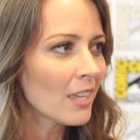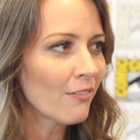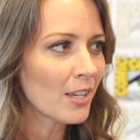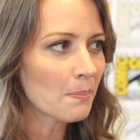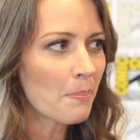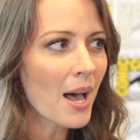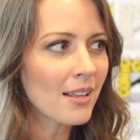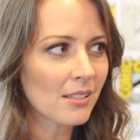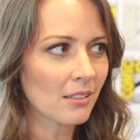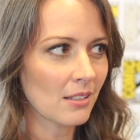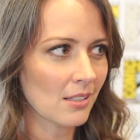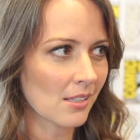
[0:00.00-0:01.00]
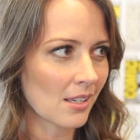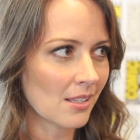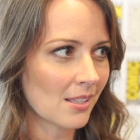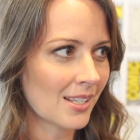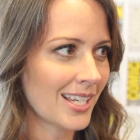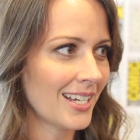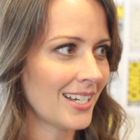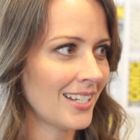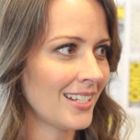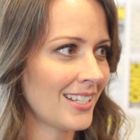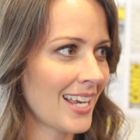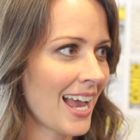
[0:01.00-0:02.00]
giving puzzles as
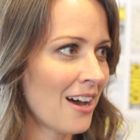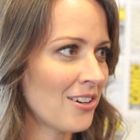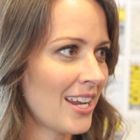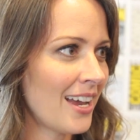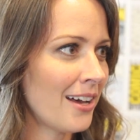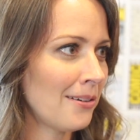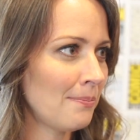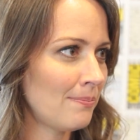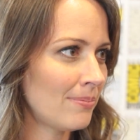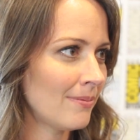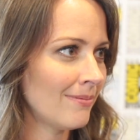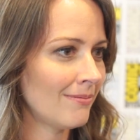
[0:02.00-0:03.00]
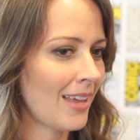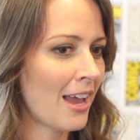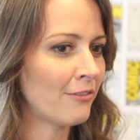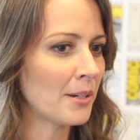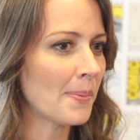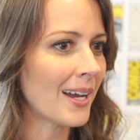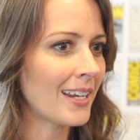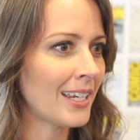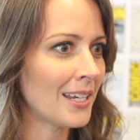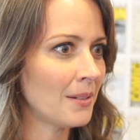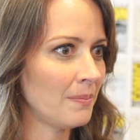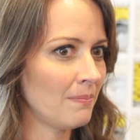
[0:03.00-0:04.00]
to, to how to help
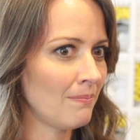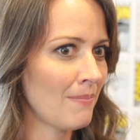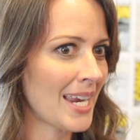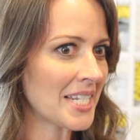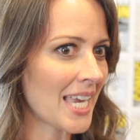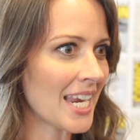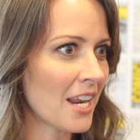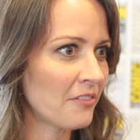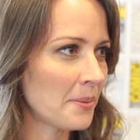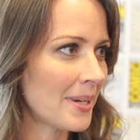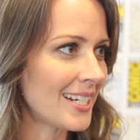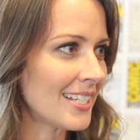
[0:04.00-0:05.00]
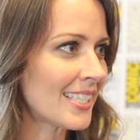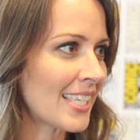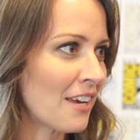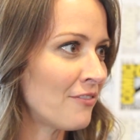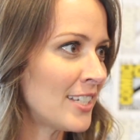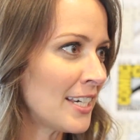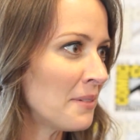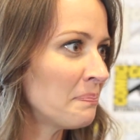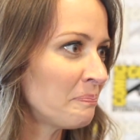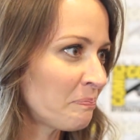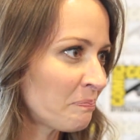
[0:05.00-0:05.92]
everybody and maintain everybody's safety.